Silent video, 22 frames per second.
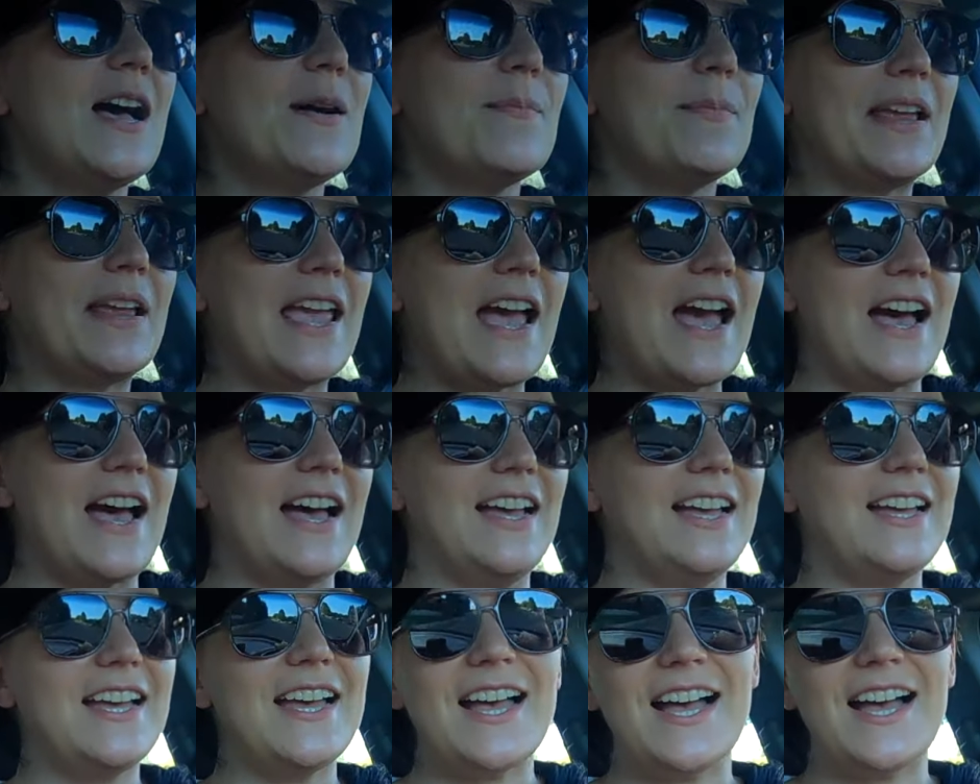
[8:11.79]
But yeah,
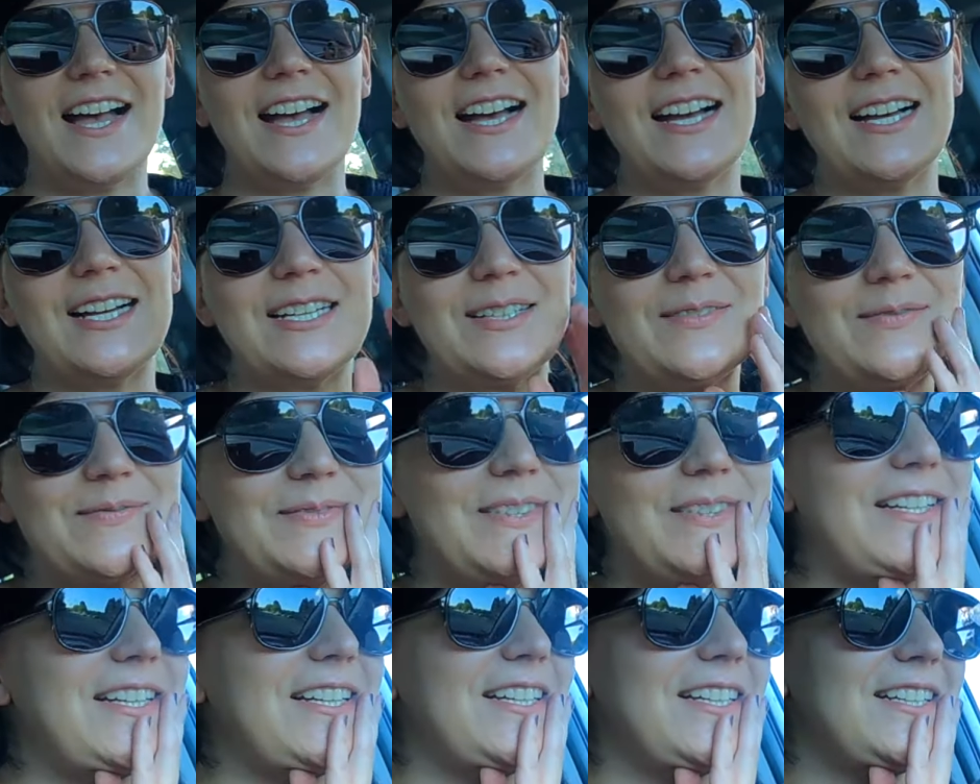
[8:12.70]

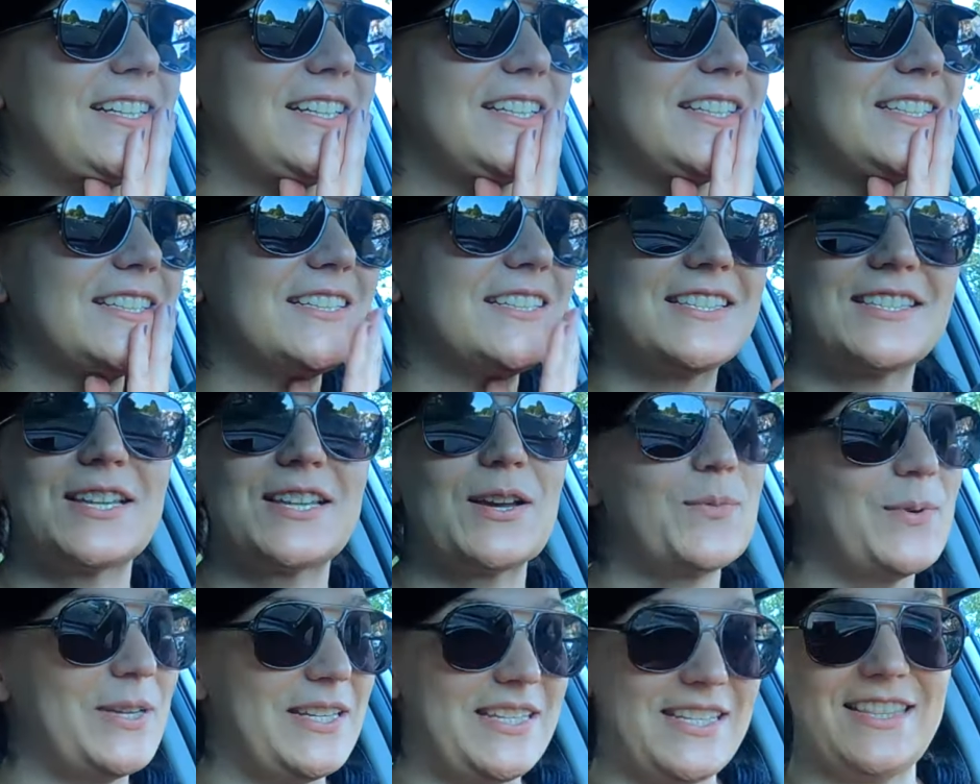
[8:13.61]
um,
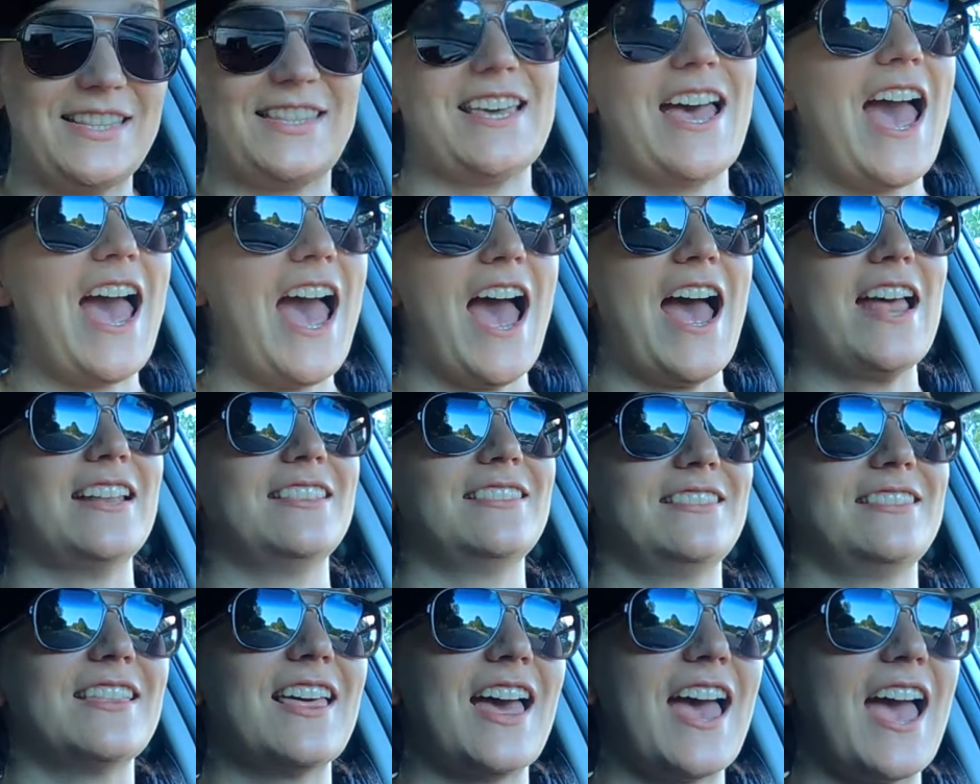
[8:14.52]
so we did that
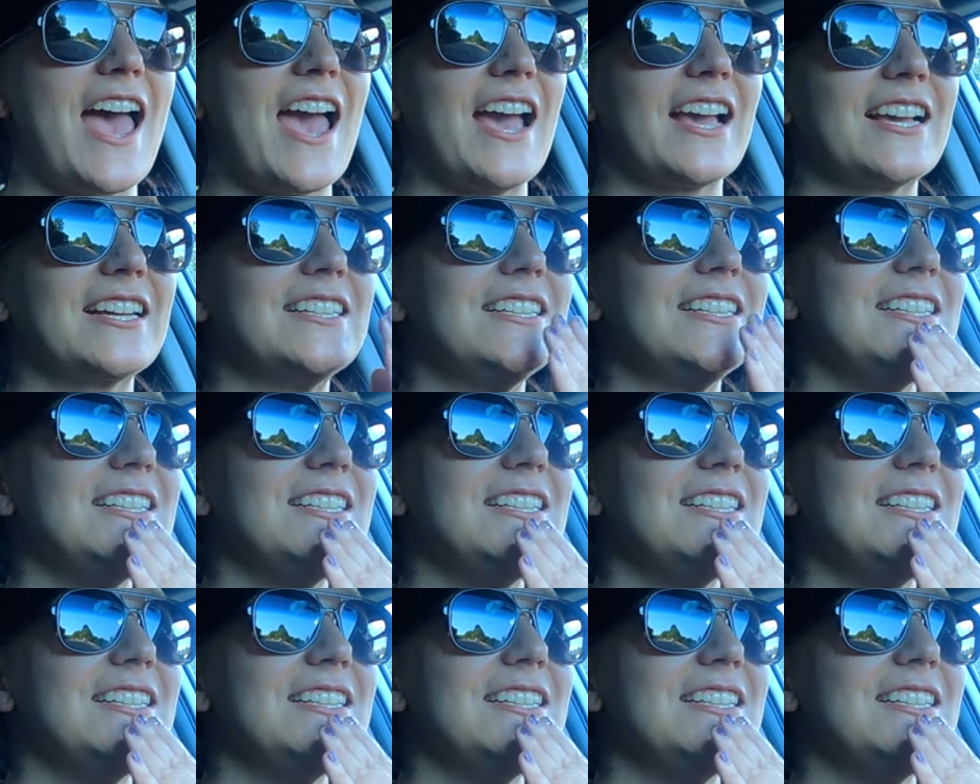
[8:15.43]
thing.